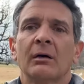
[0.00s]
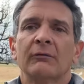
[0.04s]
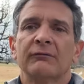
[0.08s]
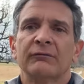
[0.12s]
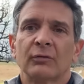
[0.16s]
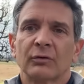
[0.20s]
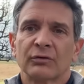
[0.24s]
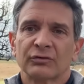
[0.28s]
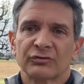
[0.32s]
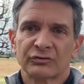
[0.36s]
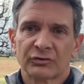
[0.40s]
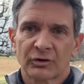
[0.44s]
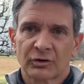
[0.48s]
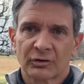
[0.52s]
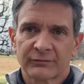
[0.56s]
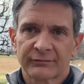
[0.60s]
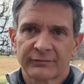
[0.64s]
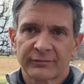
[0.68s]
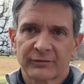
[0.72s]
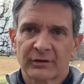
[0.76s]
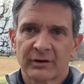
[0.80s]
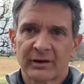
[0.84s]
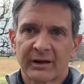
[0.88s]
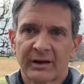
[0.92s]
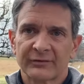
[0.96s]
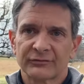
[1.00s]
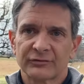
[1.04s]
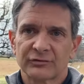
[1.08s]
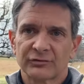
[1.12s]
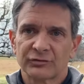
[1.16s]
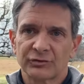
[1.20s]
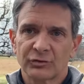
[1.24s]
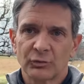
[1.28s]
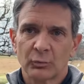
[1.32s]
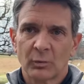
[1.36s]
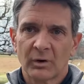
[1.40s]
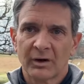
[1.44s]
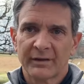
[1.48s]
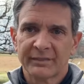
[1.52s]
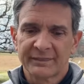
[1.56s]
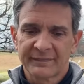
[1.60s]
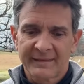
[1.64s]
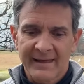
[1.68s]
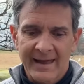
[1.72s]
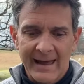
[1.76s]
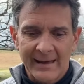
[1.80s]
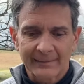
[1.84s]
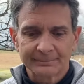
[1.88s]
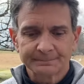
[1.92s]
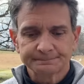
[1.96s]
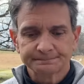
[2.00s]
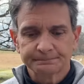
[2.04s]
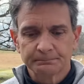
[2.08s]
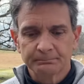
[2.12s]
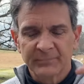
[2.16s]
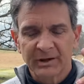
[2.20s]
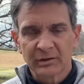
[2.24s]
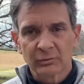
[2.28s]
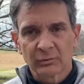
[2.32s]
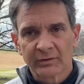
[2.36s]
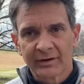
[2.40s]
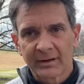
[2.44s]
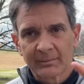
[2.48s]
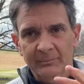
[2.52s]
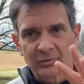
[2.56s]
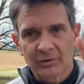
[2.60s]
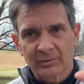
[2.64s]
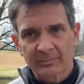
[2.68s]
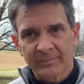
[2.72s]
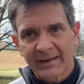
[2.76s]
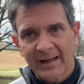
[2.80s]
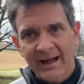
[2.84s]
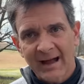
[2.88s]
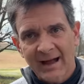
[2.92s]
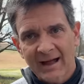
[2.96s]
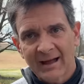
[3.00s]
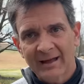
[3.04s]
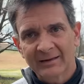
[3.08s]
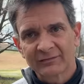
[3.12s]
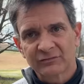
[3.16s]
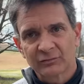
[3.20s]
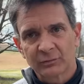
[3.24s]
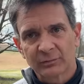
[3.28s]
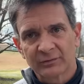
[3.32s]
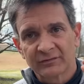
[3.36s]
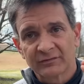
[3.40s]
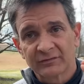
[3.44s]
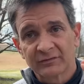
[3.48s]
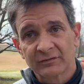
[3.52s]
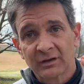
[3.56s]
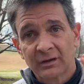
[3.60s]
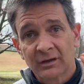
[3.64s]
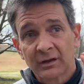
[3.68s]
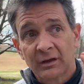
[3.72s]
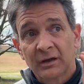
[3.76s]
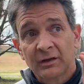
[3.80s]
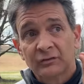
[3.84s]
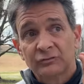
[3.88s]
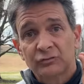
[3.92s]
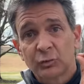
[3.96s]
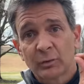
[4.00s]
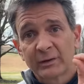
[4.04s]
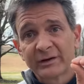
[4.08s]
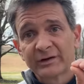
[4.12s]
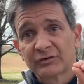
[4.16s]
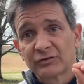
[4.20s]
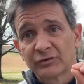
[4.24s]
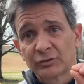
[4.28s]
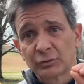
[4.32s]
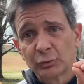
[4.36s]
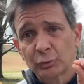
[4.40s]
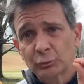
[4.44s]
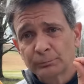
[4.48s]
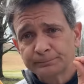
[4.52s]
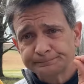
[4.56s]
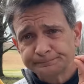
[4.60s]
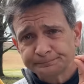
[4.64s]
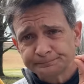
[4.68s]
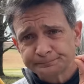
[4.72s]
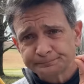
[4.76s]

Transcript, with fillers: For starter fertilizer, you want that middle number to be high, so it's 22%